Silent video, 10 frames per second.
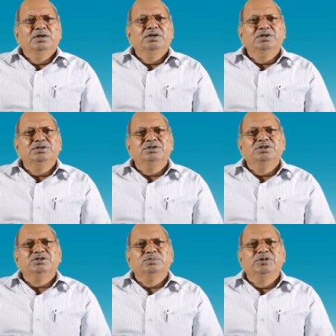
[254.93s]
It is
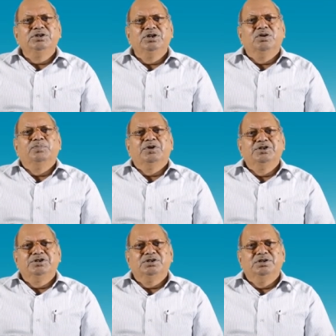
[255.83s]
the symmetry
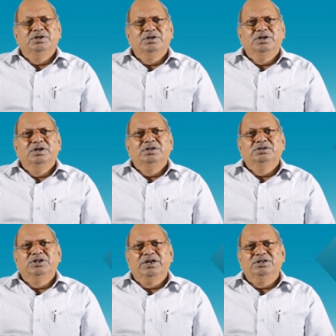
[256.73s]
operation
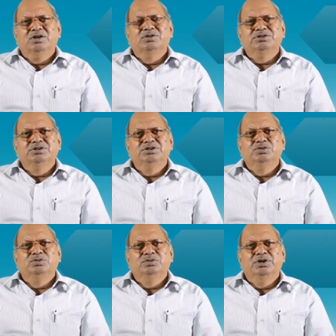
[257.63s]
that
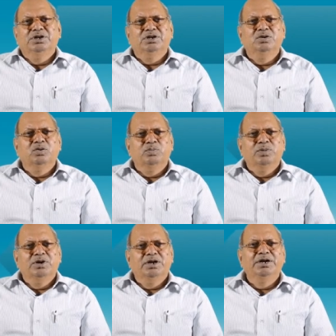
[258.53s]
constitute a group
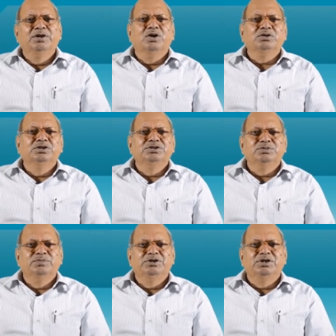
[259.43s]
and not the
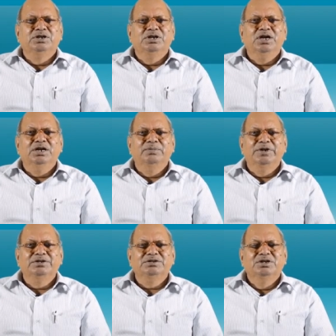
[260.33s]
symmetry
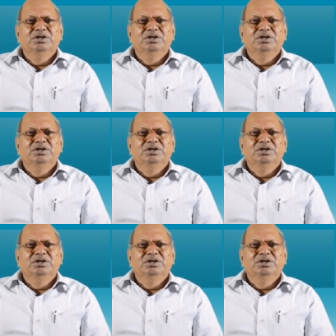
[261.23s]
elements.